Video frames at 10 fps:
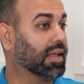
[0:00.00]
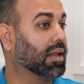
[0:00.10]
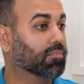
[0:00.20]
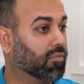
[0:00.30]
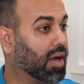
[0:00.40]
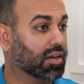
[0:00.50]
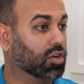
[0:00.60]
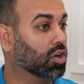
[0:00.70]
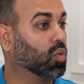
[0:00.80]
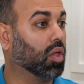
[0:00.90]
they can
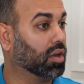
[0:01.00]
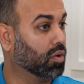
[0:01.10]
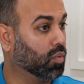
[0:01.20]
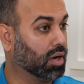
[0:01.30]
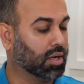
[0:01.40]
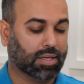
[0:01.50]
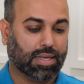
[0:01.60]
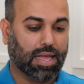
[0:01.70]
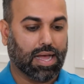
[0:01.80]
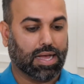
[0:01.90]
provide good quality of work.
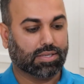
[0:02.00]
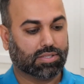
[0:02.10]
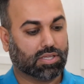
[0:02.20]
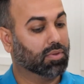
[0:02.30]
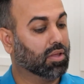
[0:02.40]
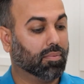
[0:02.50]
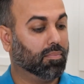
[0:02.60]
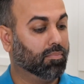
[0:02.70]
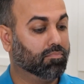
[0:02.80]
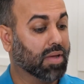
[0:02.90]
Some of the
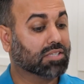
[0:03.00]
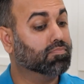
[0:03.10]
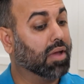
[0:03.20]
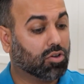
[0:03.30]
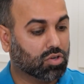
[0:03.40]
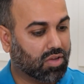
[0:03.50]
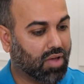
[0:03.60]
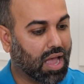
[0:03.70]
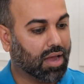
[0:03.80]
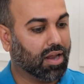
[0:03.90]
best mentors
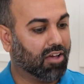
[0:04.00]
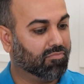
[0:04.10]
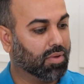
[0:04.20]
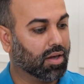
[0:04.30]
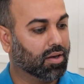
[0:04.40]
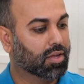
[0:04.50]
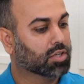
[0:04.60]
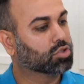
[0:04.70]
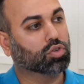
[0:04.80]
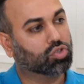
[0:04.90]
I've had have been
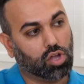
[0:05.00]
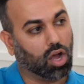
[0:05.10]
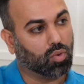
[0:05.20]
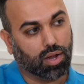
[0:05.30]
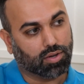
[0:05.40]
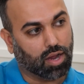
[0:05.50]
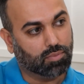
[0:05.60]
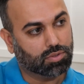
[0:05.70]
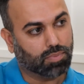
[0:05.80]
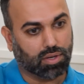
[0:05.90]
socially awkward at
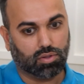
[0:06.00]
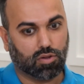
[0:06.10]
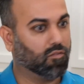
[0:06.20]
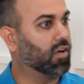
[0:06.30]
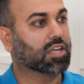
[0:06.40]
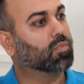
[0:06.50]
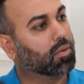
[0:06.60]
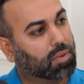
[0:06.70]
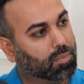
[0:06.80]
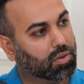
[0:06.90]
times, but they're very
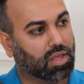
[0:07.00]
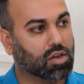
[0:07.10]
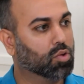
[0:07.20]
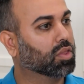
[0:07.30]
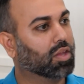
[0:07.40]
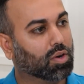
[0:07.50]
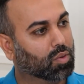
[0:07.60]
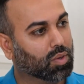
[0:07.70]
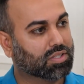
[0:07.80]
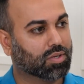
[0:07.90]
smart people. They knew what they were
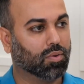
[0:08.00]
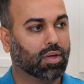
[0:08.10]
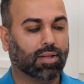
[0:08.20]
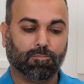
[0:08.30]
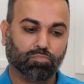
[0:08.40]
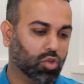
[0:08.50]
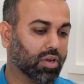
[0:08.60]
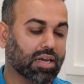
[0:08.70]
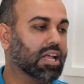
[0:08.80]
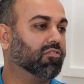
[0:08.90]
doing. So
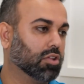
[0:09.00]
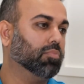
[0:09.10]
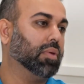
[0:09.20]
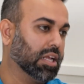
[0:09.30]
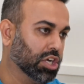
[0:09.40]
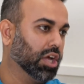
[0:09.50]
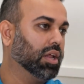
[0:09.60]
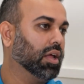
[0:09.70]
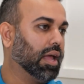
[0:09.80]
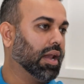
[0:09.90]
you can definitely be
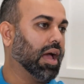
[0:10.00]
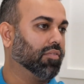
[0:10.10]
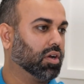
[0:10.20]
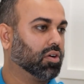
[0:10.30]
good and have a good